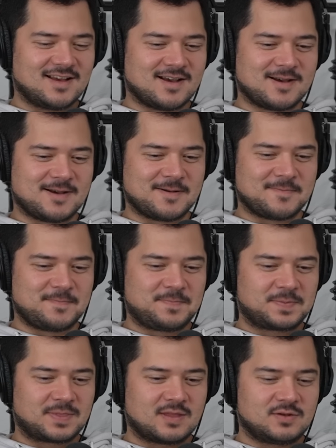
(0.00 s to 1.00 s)

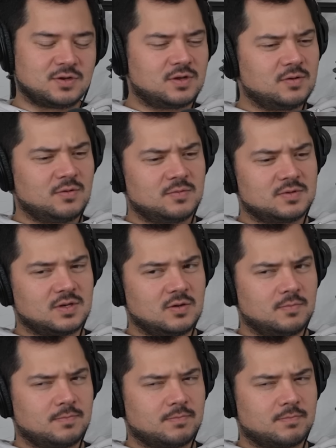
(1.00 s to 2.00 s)
Um, do you do
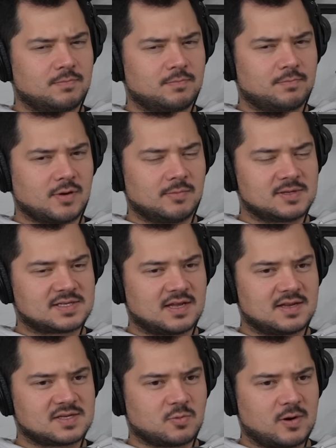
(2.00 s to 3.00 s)
you
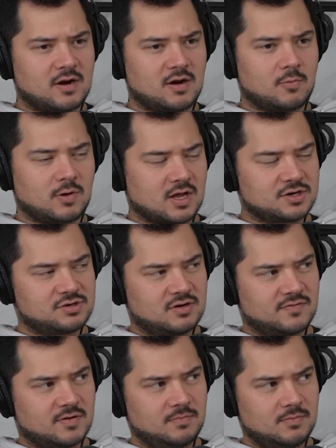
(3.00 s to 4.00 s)
publicize where what country
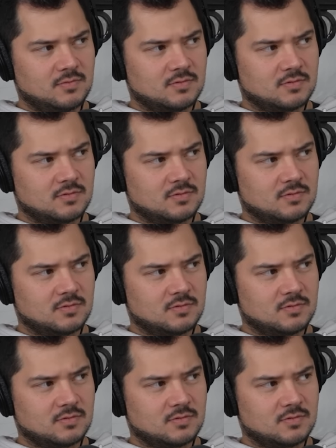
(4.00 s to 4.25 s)
you're from?